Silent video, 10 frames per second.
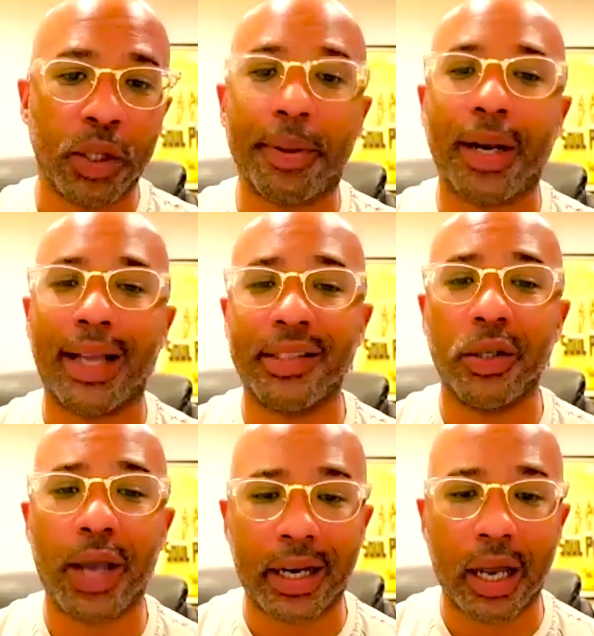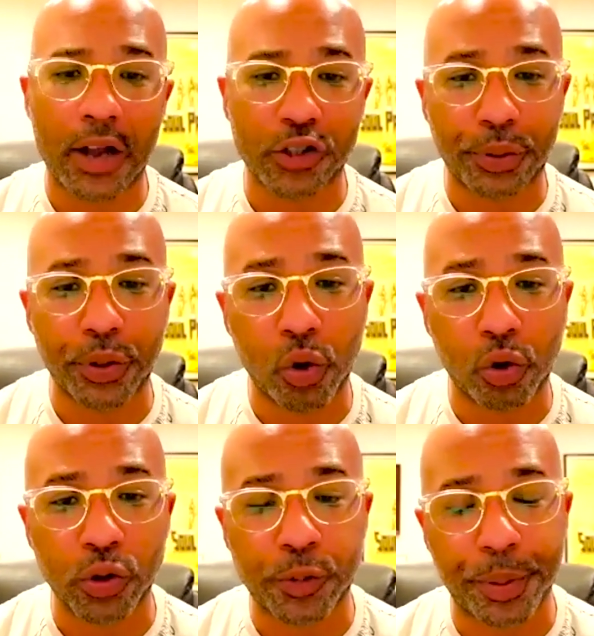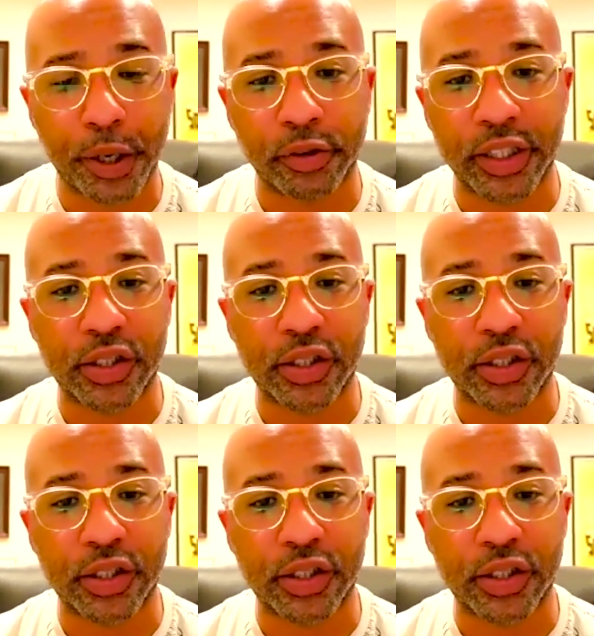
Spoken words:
But I still had an entrepreneurial spirit.